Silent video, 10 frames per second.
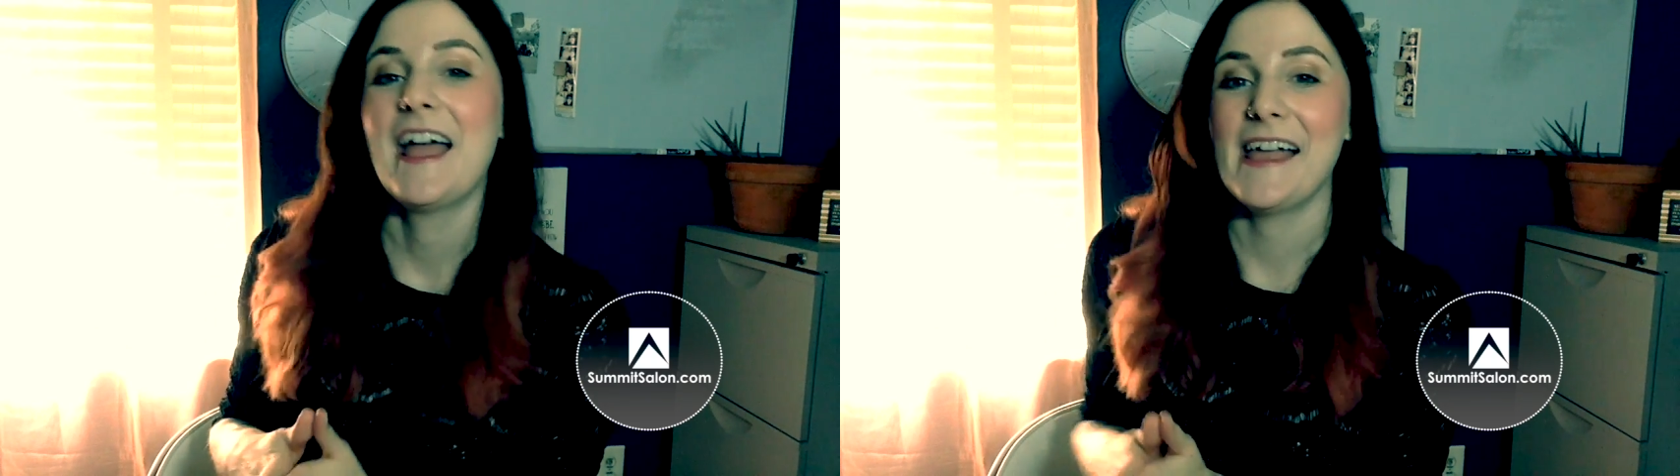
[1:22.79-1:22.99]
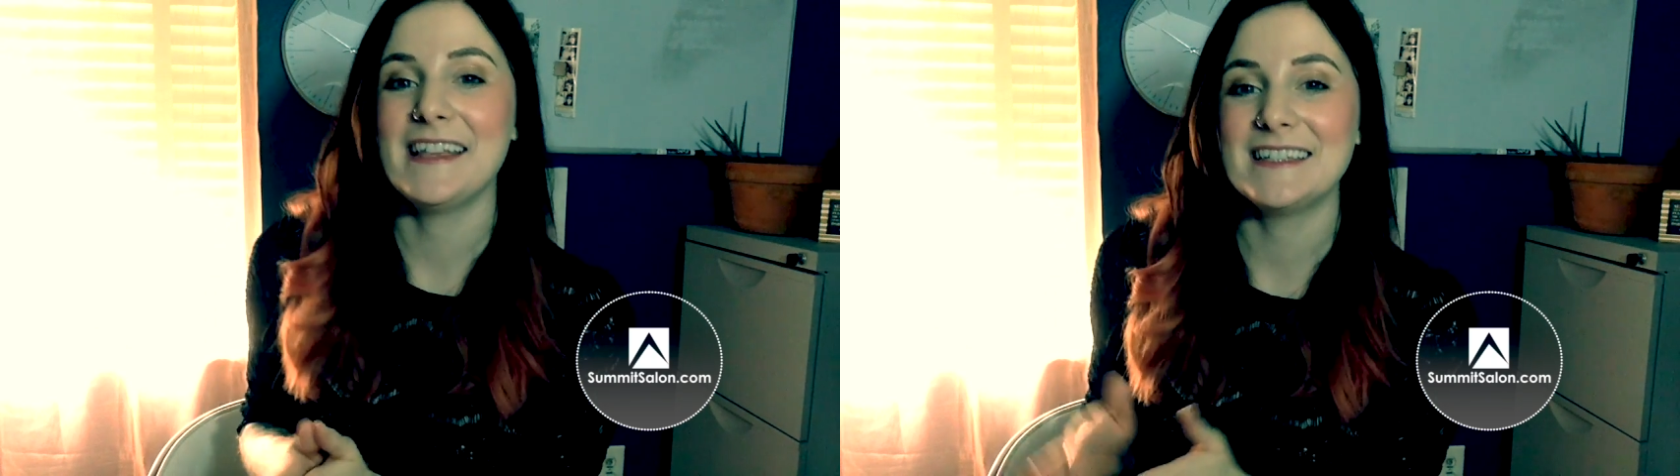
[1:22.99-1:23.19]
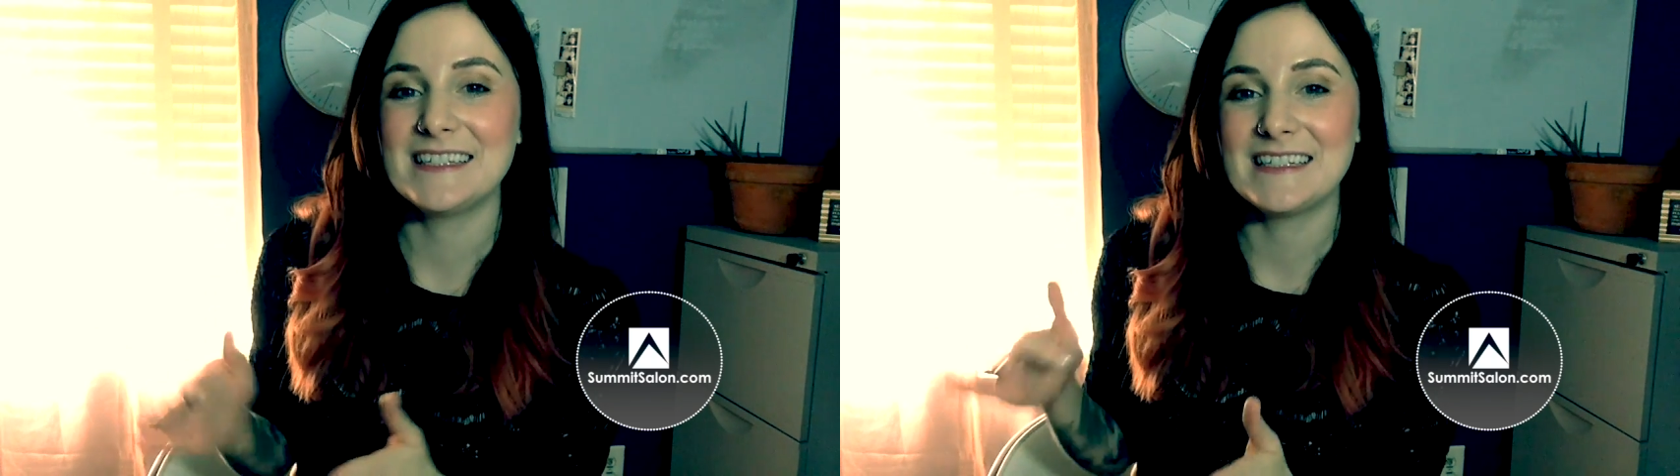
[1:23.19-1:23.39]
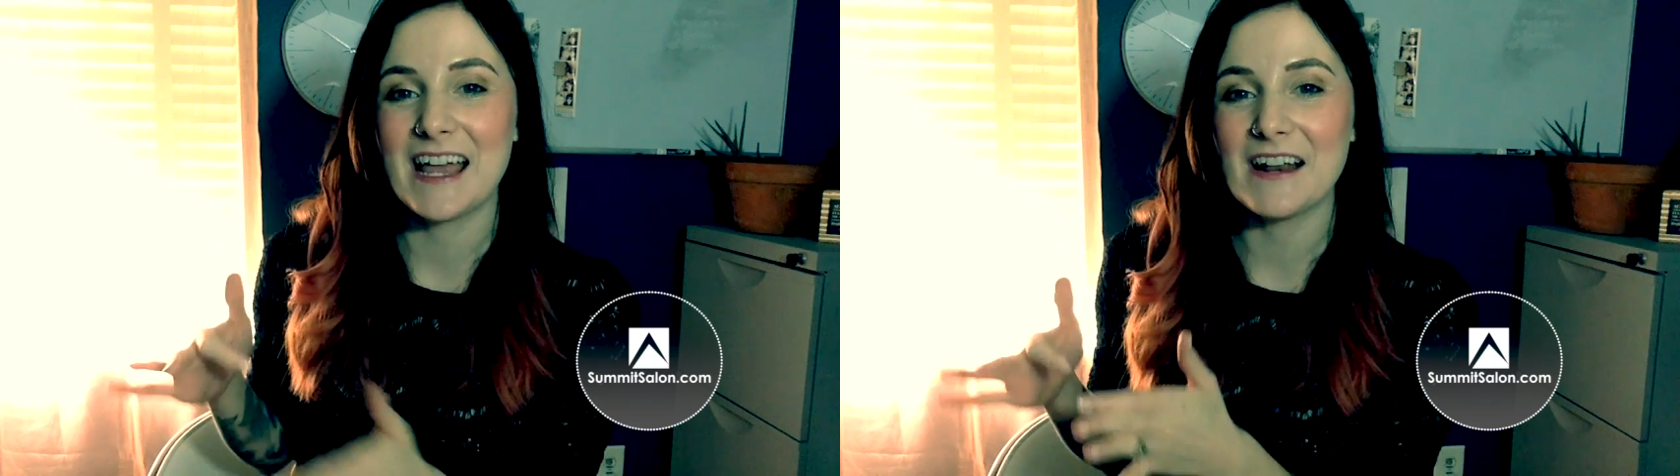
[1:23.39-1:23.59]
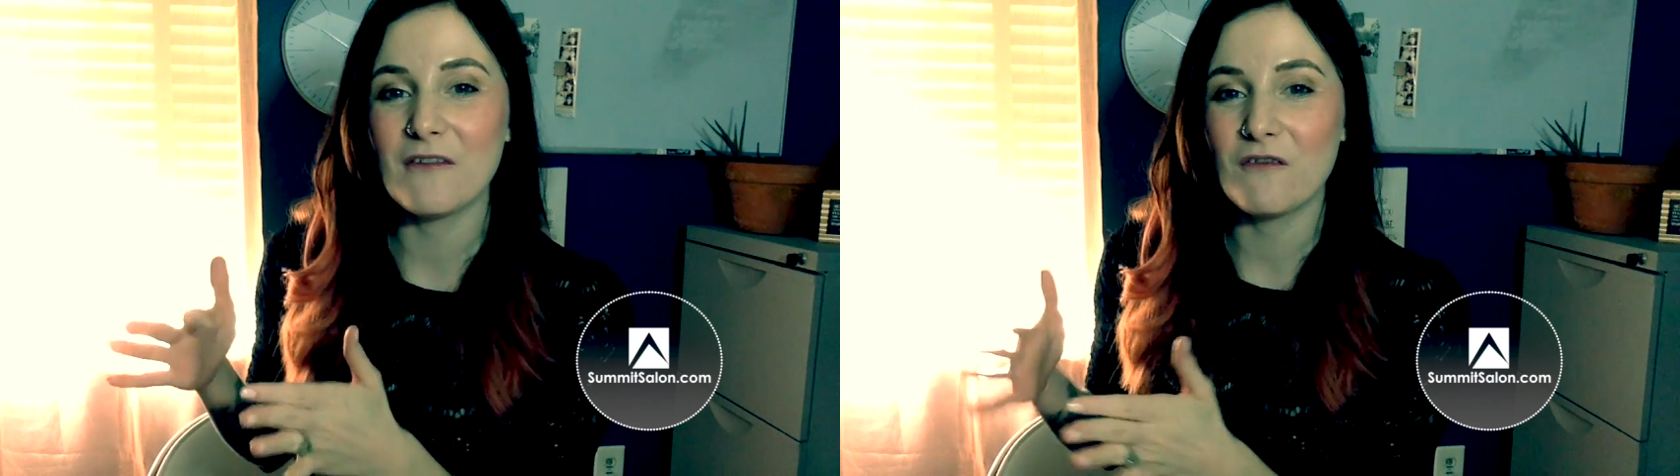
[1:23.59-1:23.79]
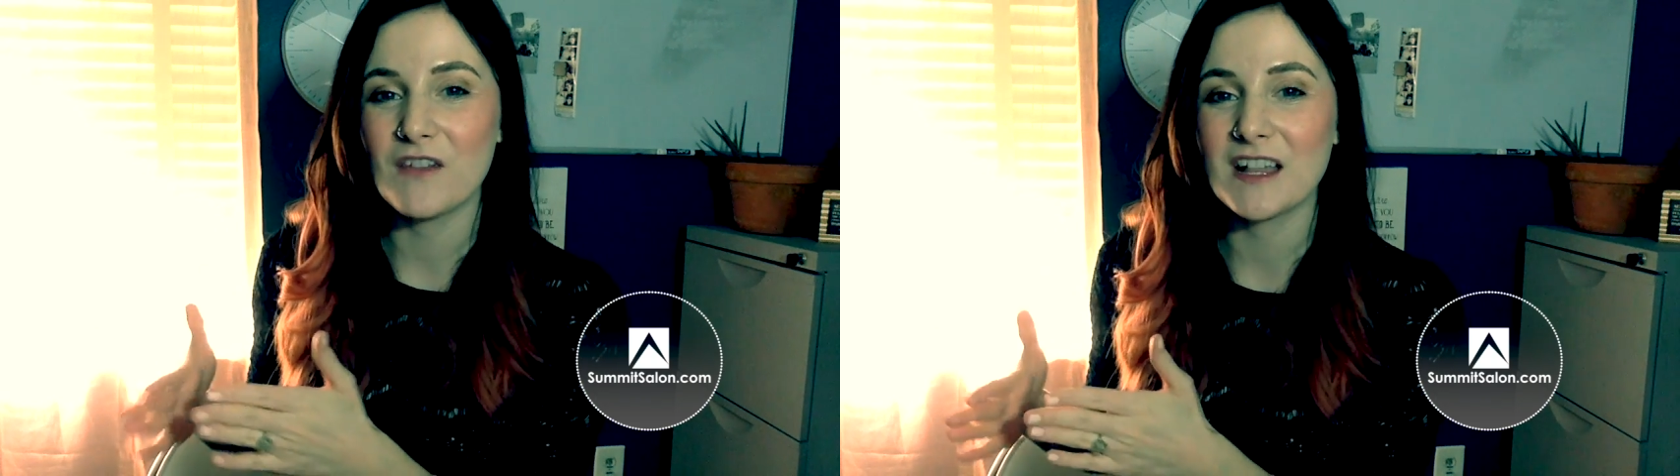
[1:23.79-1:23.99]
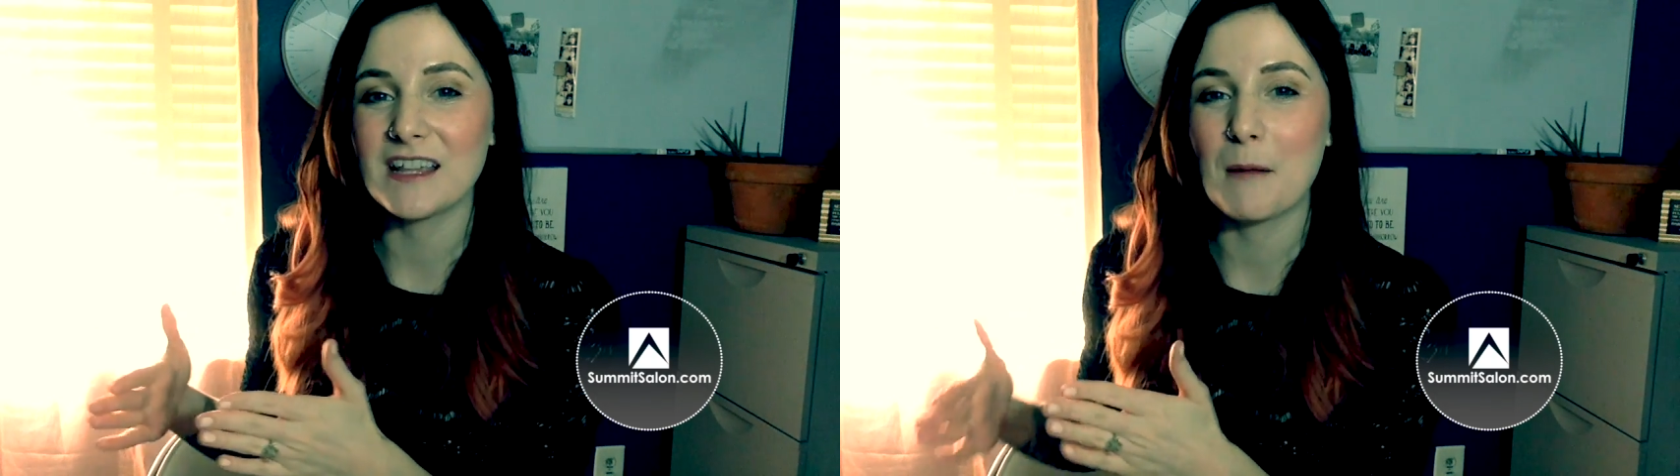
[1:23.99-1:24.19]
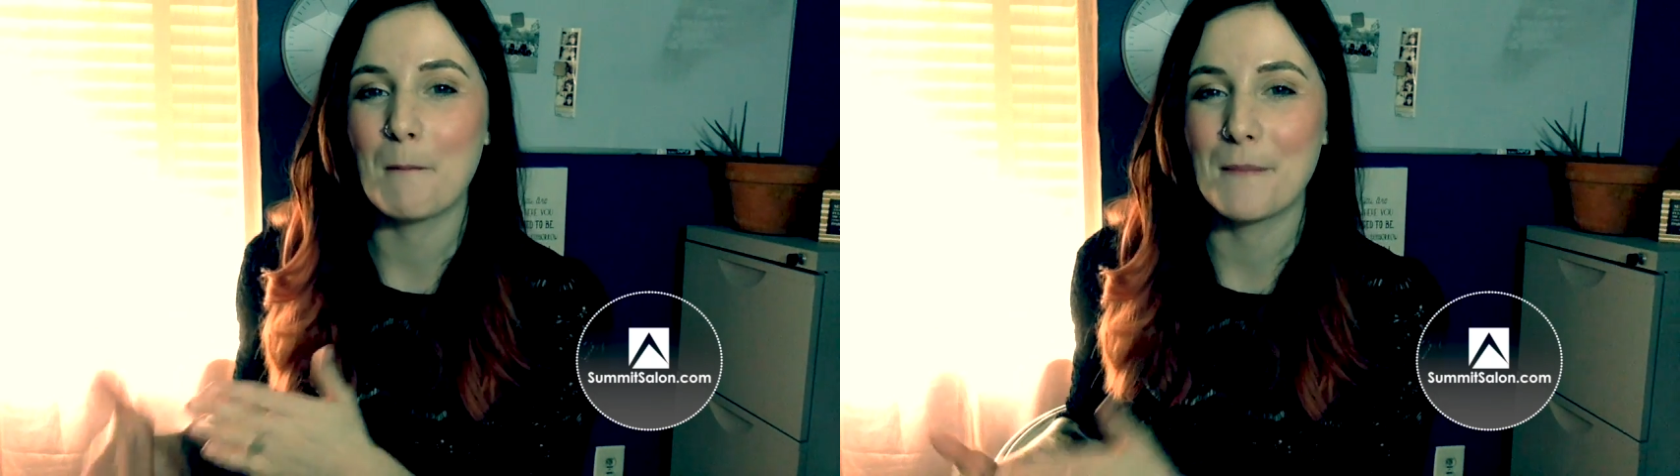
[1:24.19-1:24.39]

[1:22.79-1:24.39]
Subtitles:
instead of feeling